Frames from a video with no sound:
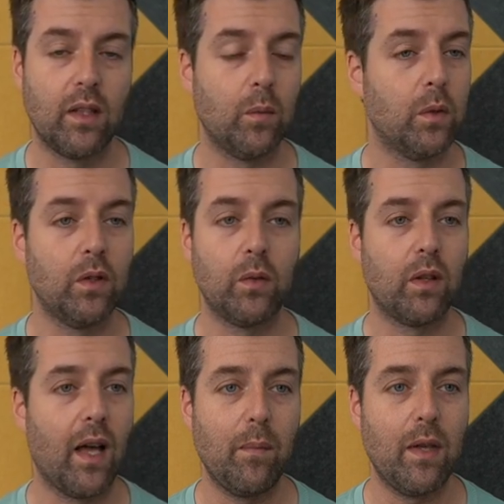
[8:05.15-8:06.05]
It was,
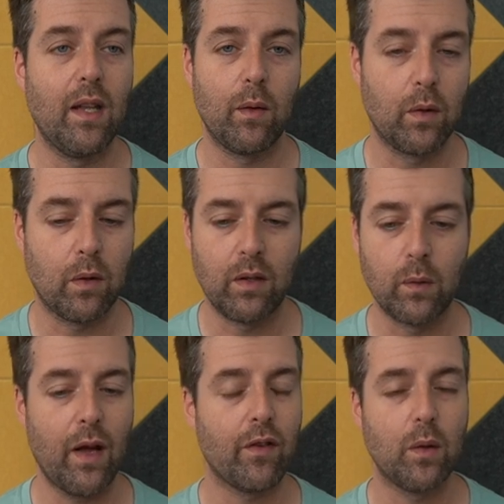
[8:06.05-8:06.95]
I mean,
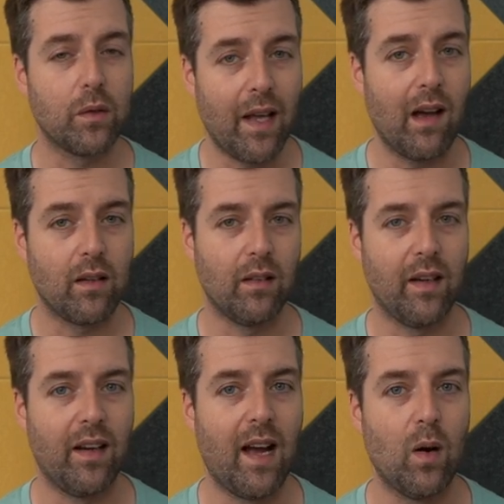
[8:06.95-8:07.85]
everything was
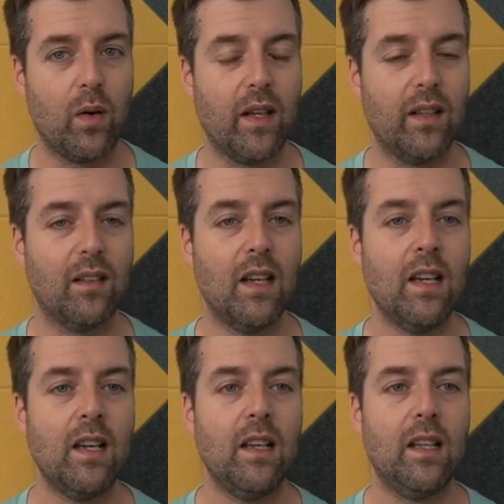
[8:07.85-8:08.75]
calculated out, and
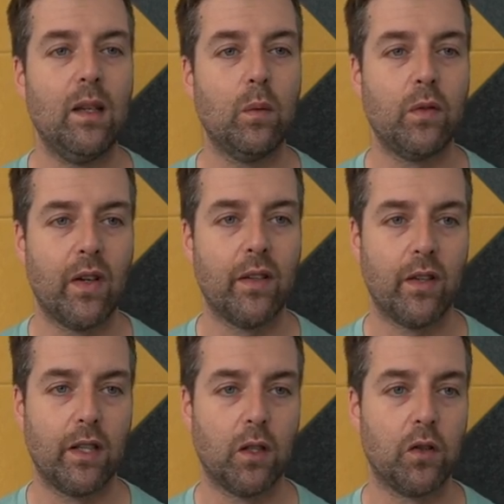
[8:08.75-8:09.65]
it was very,
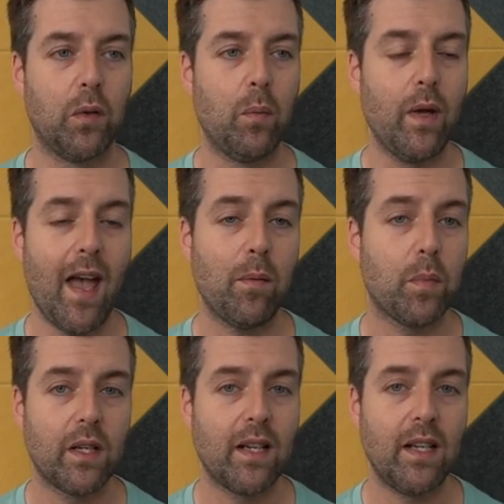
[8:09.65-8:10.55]
very close. And we hadn't
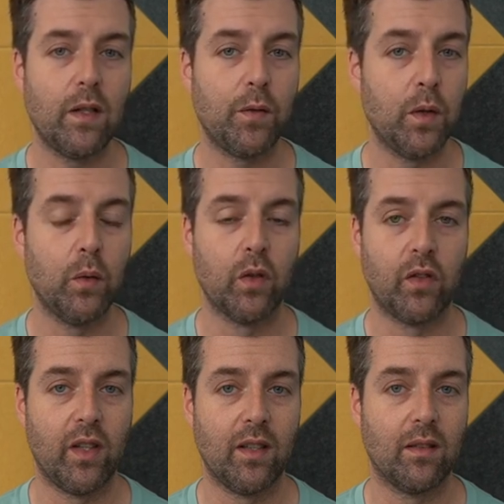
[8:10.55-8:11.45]
put any
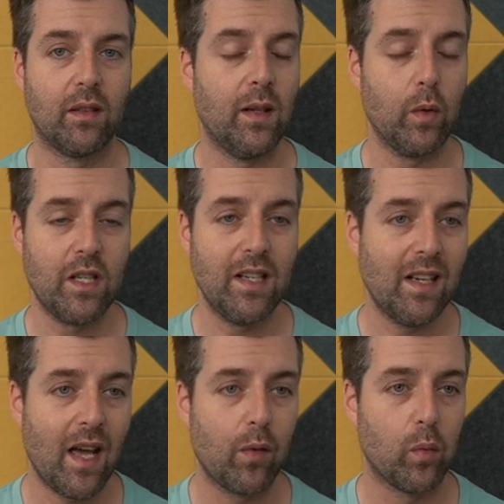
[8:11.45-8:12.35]
diffusers in, which he
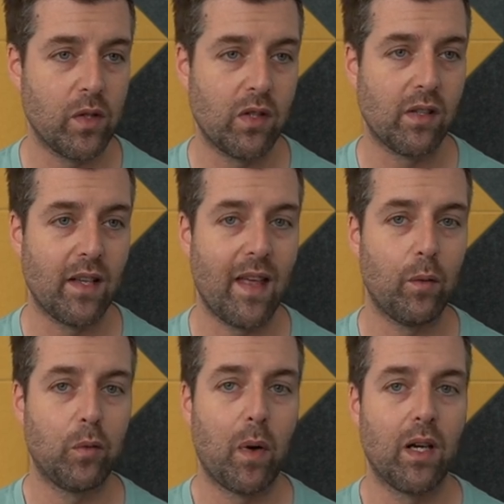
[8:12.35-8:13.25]
didn't have originally. And that
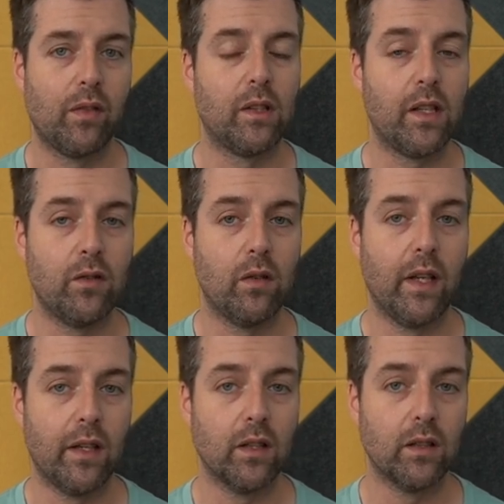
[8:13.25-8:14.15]
was part of a
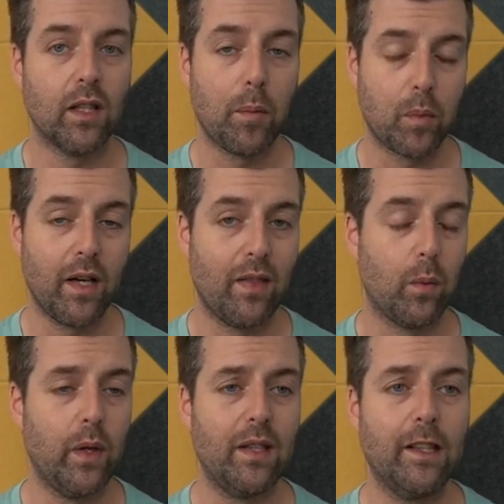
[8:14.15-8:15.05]
later upgrade that
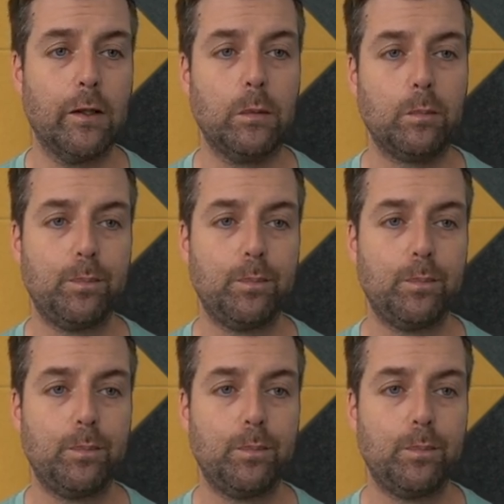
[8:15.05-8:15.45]
we did.